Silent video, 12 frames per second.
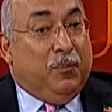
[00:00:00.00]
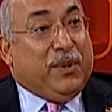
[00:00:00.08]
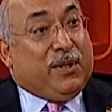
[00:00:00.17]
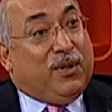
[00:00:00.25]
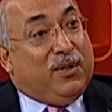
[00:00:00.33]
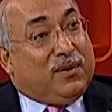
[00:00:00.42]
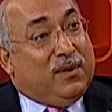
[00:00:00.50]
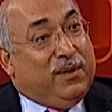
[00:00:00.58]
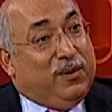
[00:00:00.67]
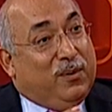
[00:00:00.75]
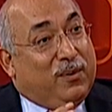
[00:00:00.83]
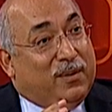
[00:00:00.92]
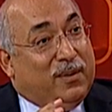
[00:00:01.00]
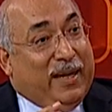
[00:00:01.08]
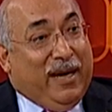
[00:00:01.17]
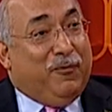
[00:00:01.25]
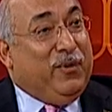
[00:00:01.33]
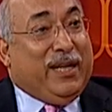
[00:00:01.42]
Because
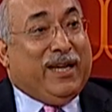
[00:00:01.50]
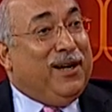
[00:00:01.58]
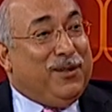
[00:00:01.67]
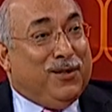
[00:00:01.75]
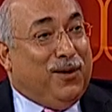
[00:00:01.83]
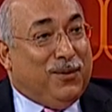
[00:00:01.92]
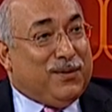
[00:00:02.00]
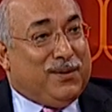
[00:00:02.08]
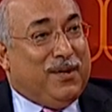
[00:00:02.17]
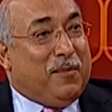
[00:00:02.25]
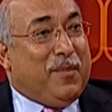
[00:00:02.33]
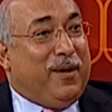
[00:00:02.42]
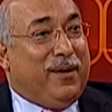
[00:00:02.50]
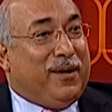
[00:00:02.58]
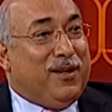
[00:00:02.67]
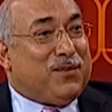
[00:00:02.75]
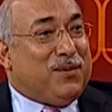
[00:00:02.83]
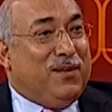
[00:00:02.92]
every kid knows that
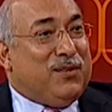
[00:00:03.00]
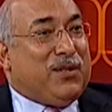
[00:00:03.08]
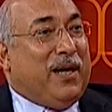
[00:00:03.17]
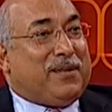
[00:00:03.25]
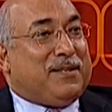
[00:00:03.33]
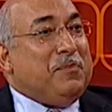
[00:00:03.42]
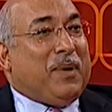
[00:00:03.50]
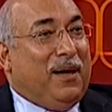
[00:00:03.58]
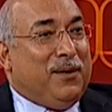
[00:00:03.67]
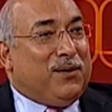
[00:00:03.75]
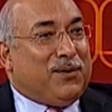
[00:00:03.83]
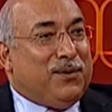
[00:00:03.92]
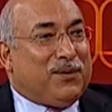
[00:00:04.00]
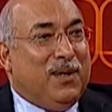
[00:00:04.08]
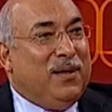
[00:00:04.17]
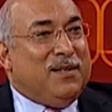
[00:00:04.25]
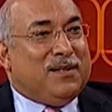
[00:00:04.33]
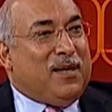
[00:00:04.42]
America's checks and balances,
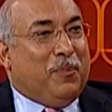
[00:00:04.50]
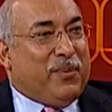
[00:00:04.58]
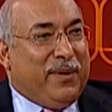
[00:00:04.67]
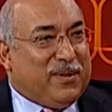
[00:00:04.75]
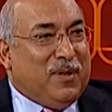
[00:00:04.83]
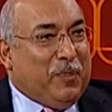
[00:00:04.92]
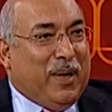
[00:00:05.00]
separation of